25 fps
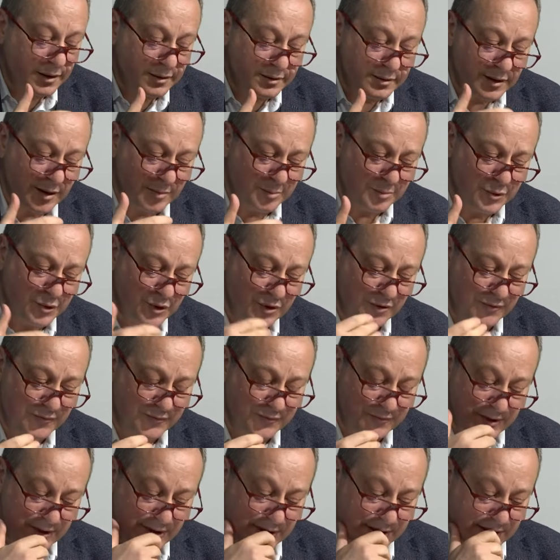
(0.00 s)
number
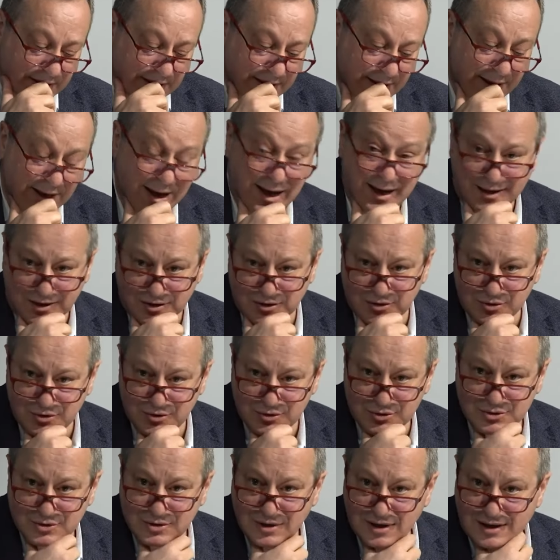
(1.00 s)
of
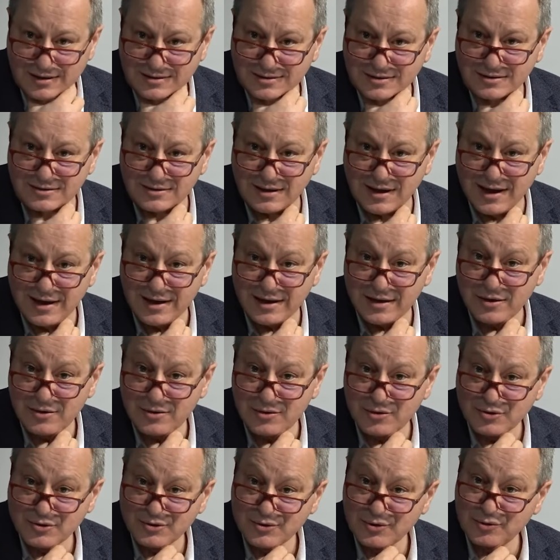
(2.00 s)
actors are
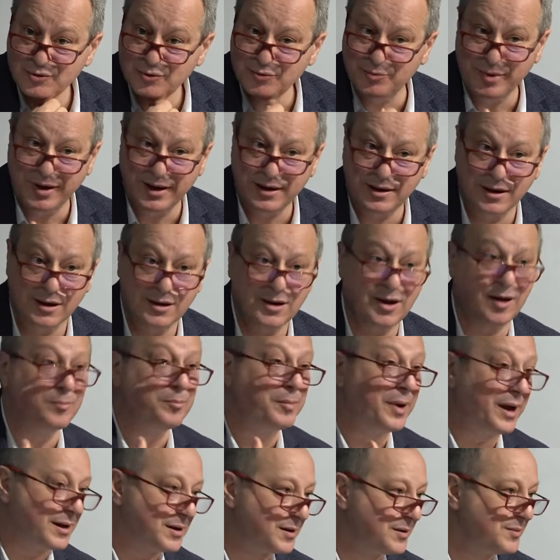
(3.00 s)
trying also to make a
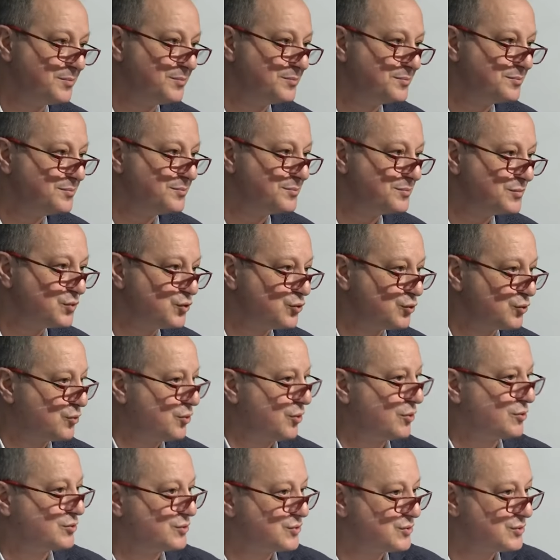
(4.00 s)
comeback to the
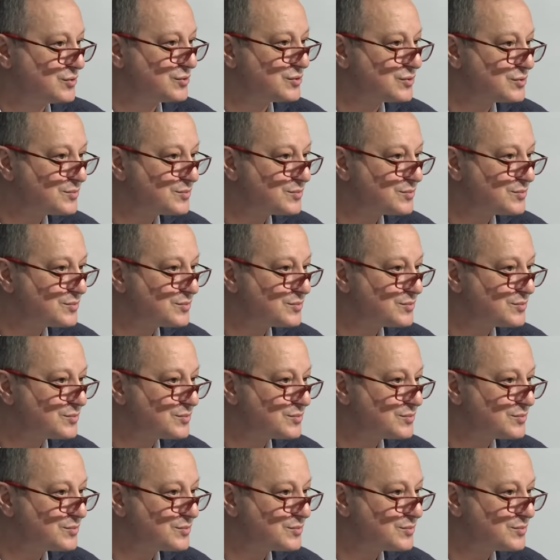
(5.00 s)
Caucasus.